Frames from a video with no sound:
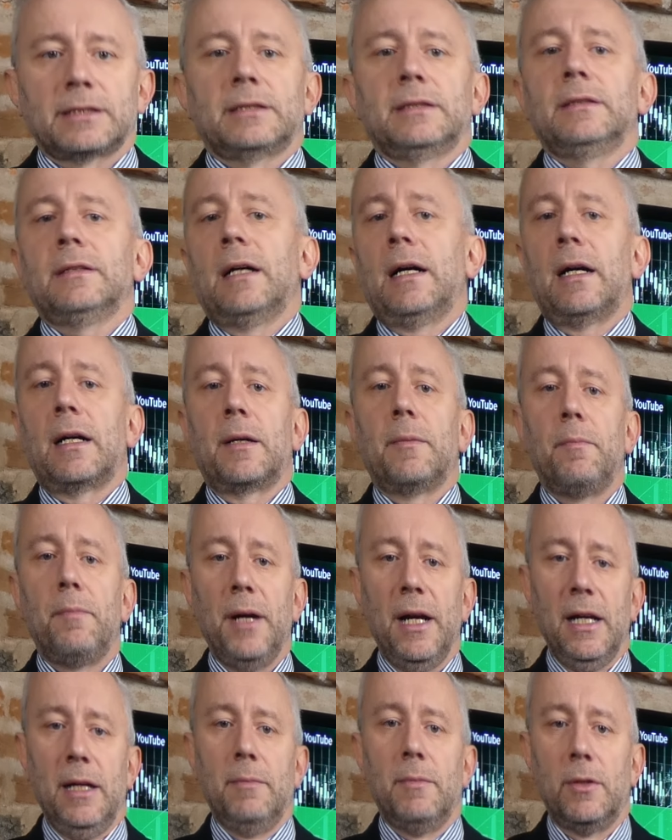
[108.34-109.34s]
are
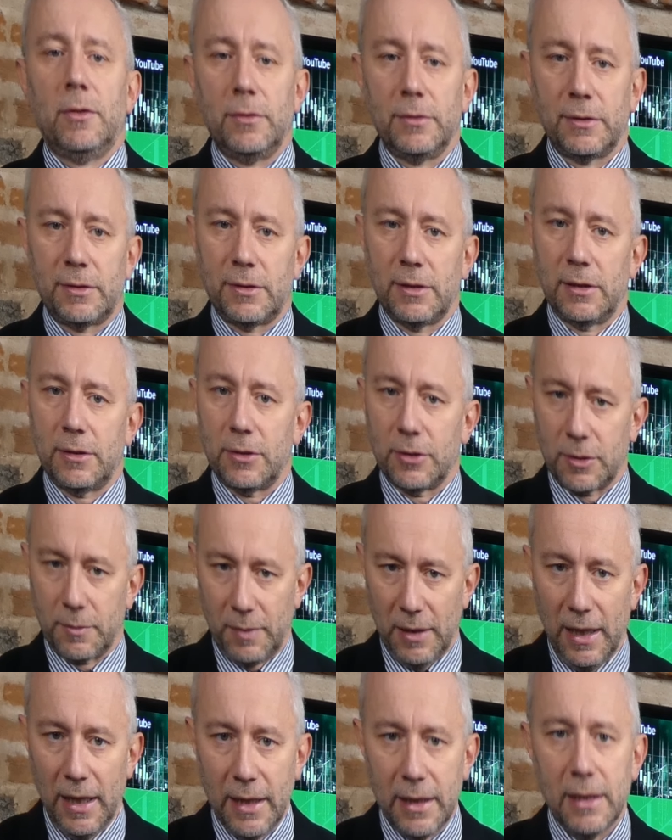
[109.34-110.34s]
payables to
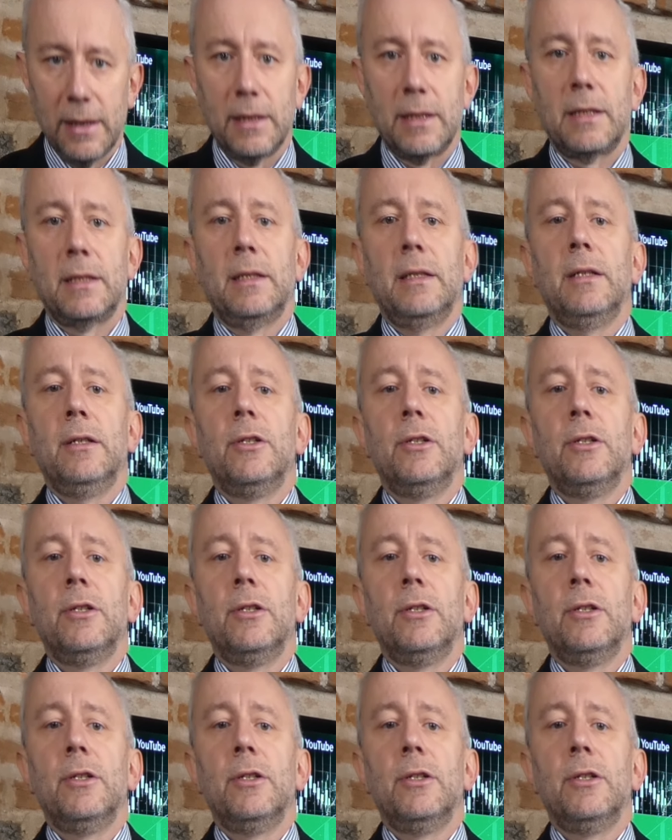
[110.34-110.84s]
suppliers,